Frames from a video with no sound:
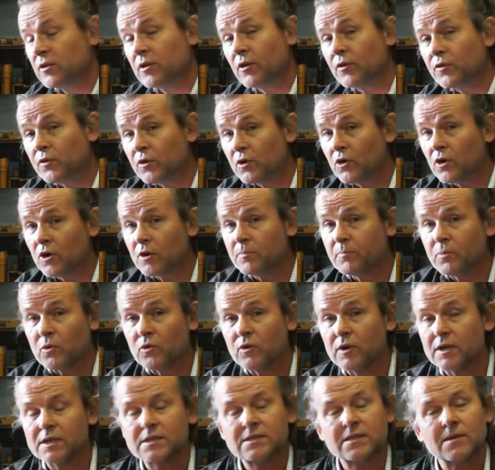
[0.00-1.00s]
The third
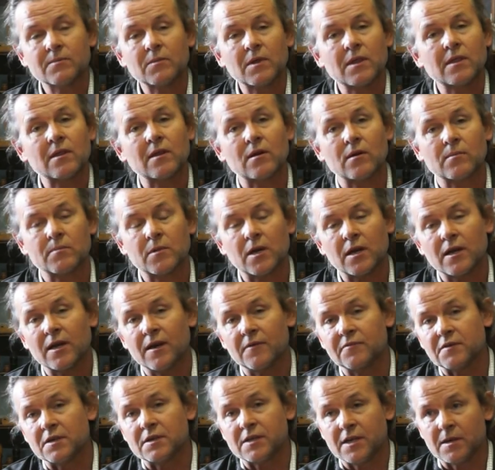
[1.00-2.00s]
point is something that I'm going to
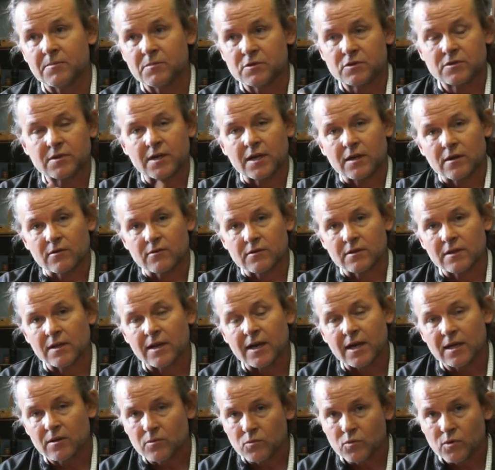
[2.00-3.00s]
have to demonstrate on the
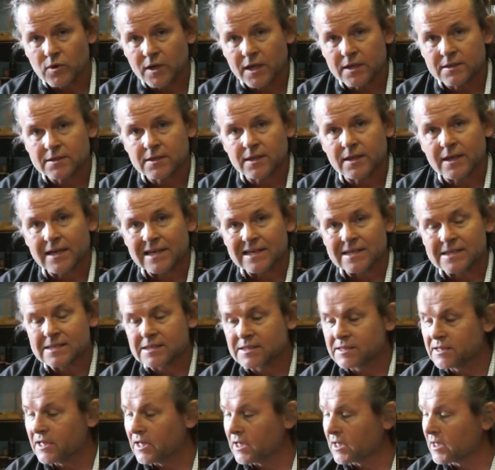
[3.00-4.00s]
lathe, and we'll get to that in
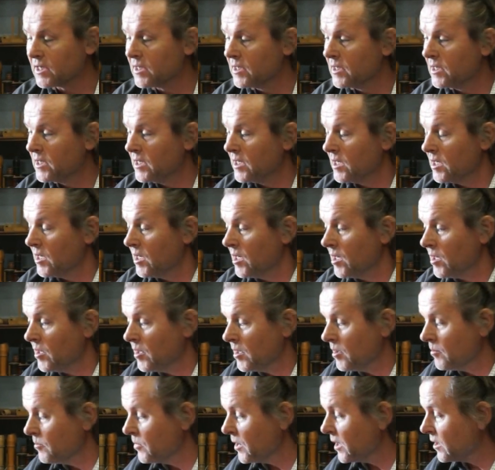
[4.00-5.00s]
a sec.
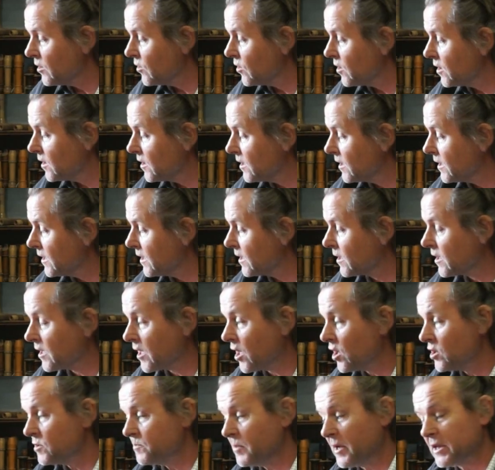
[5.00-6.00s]
But it
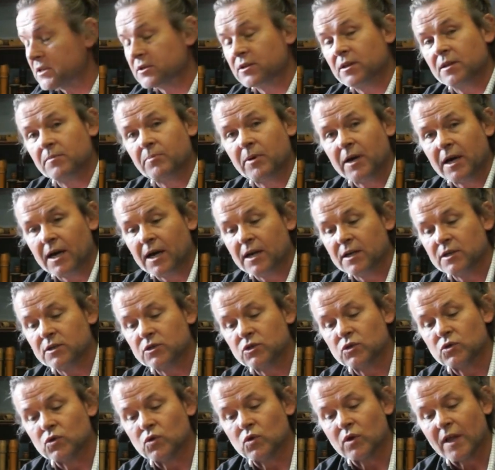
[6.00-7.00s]
goes back to the
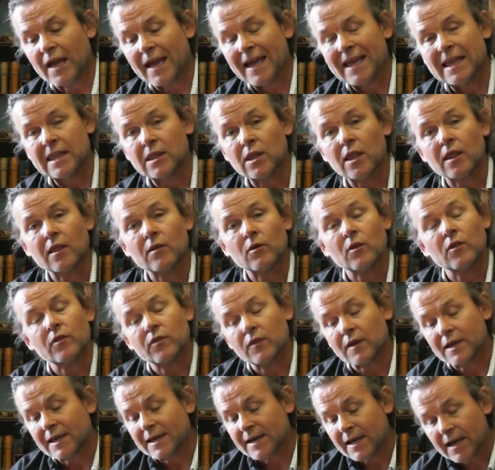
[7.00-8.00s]
parting tool and
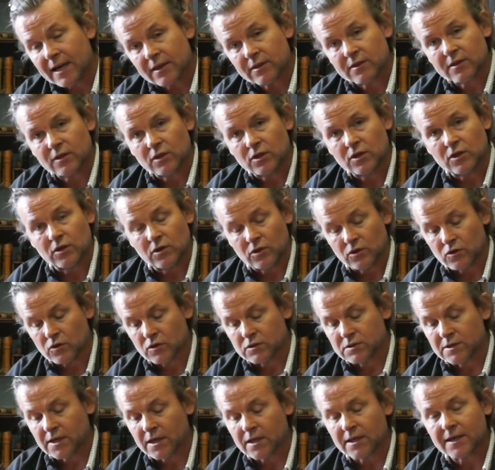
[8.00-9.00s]
the cut that you
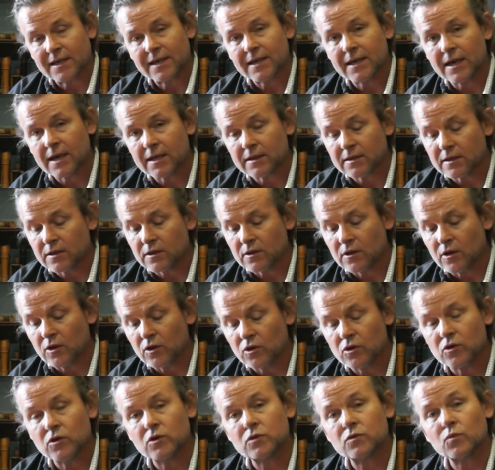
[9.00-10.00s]
use. Now the cut that you
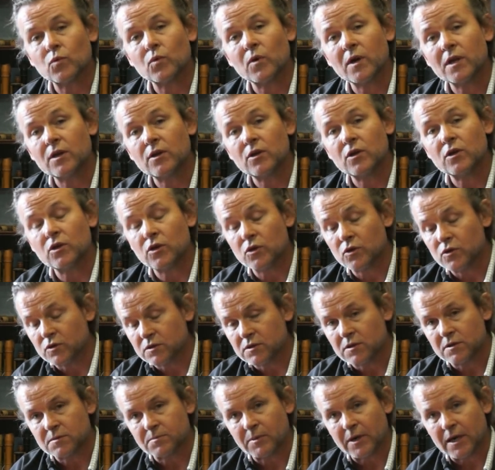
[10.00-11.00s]
use when you
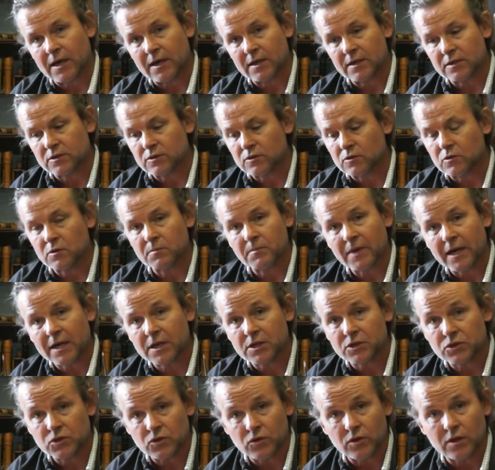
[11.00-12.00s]
use this parting tool, and
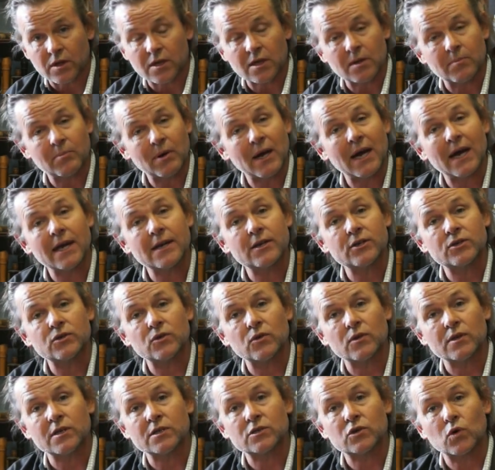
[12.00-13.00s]
making sure that your parting
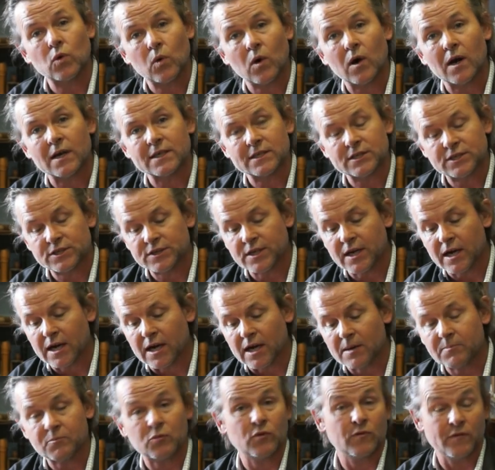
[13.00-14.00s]
tool is quite
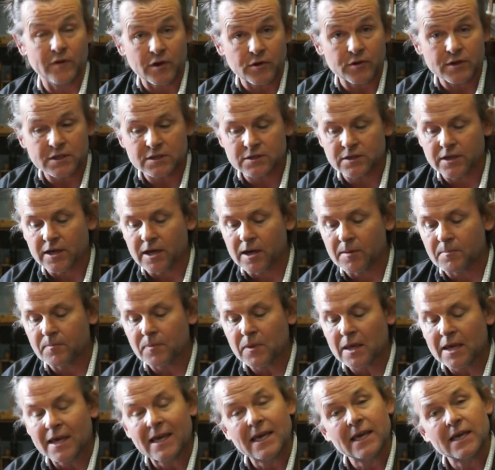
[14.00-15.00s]
sharp or very
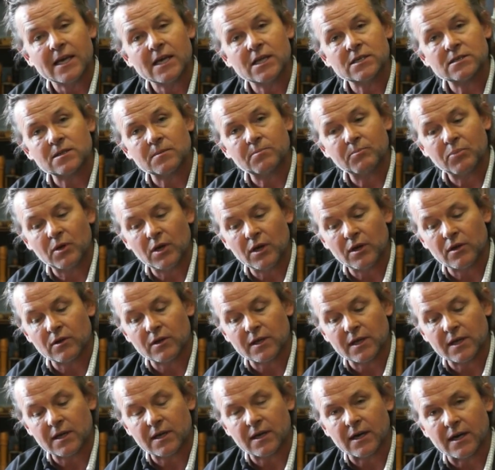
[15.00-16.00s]
sharp, is a
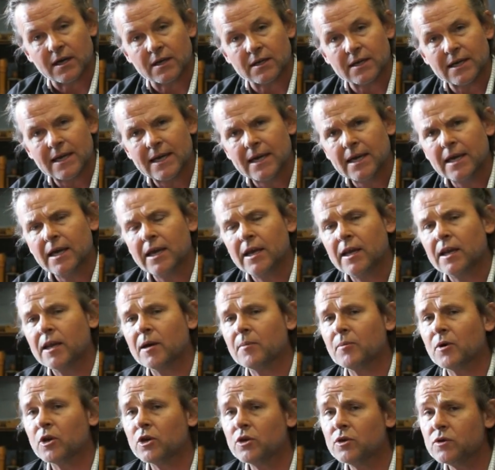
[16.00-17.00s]
peeling cut.
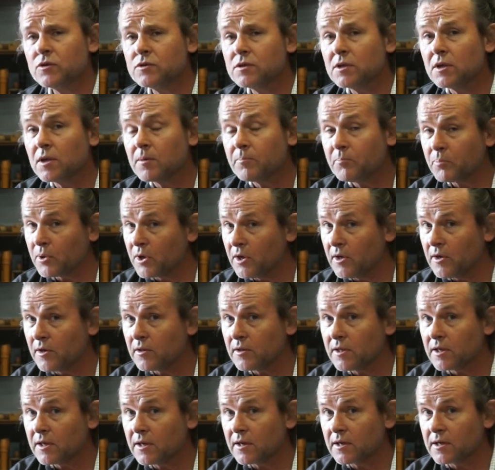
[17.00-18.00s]
Now by using a
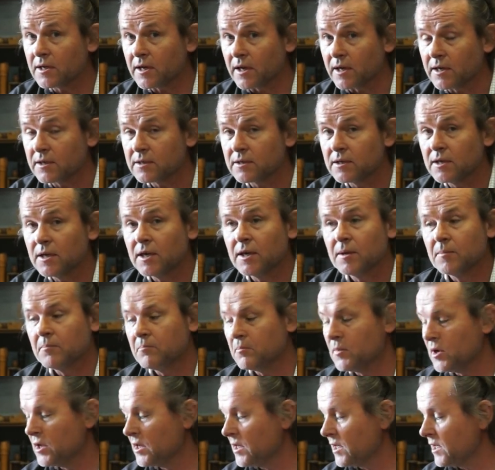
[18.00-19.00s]
peeling cut
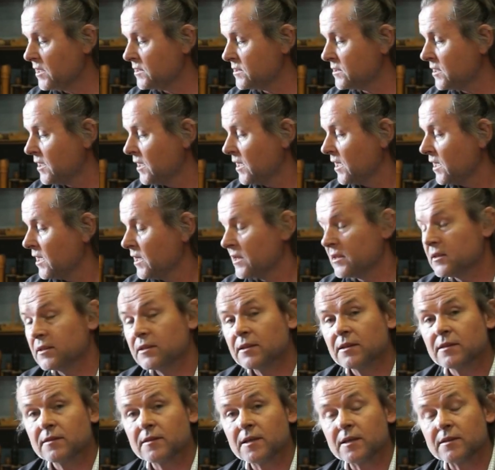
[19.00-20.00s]
means
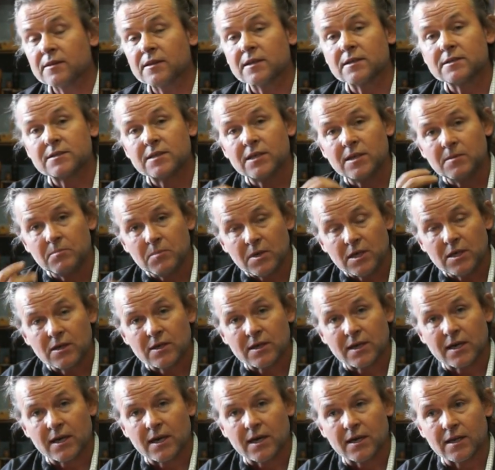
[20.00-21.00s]
that the timber
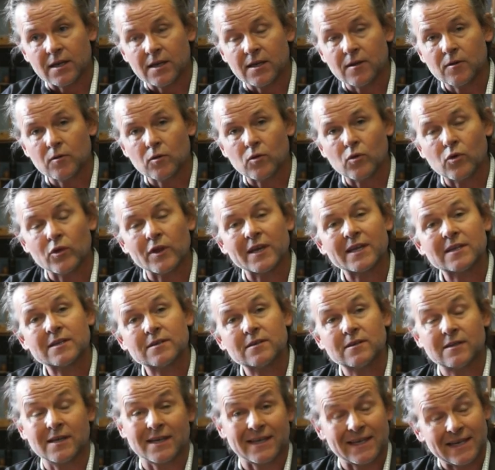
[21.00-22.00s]
you're cutting, or
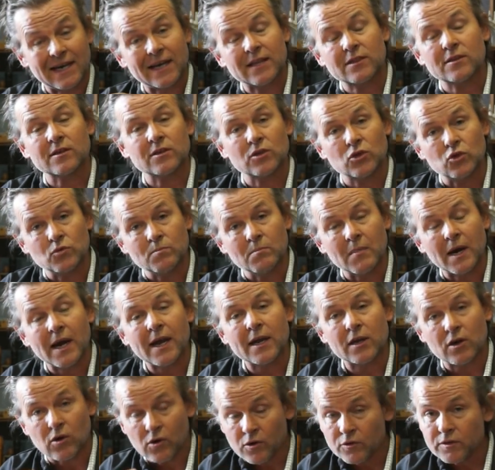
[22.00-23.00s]
the cut that you
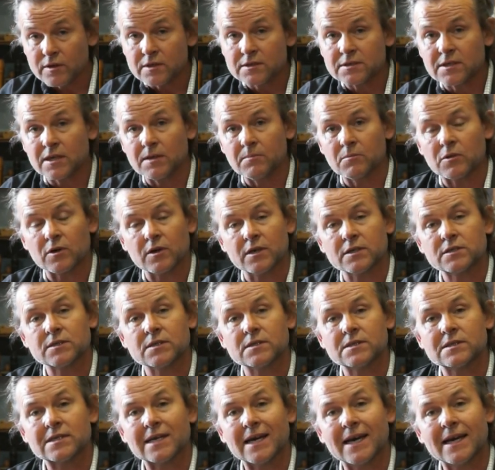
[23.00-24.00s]
make on the timber I
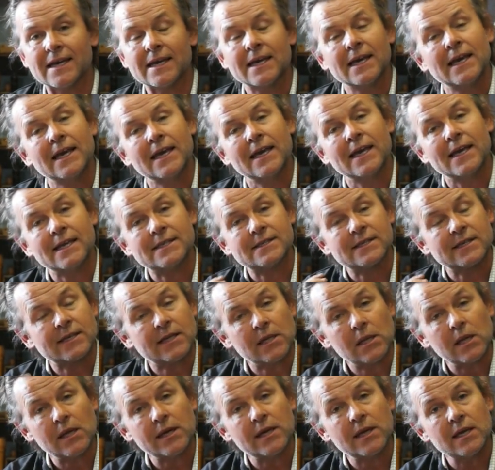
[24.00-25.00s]
should say, is a
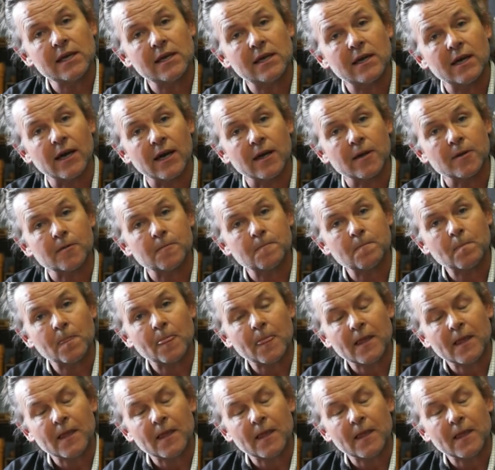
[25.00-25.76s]
clean cut.